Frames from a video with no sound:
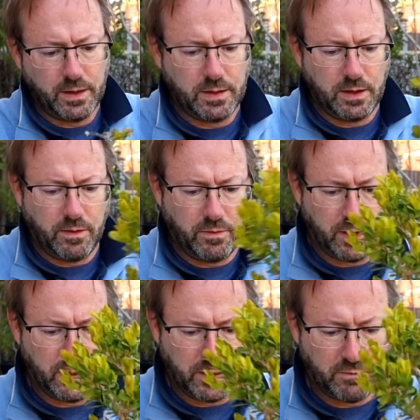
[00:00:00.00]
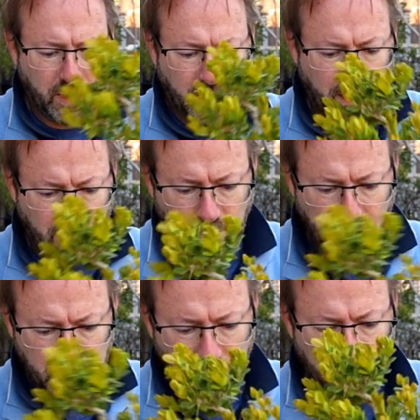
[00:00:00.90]
Let's see if we can just rake out the
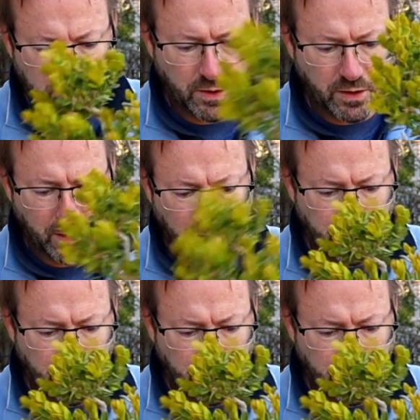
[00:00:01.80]
rest of this soil.